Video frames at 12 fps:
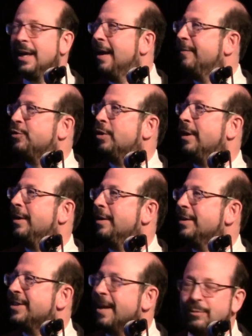have tried
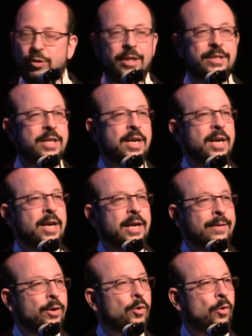some trust
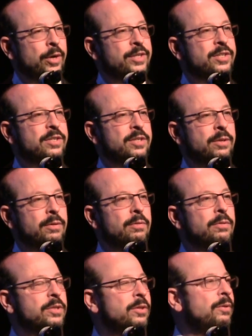in the courts to,
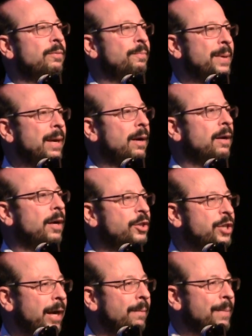to be a, a
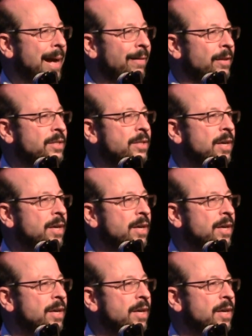check and balance.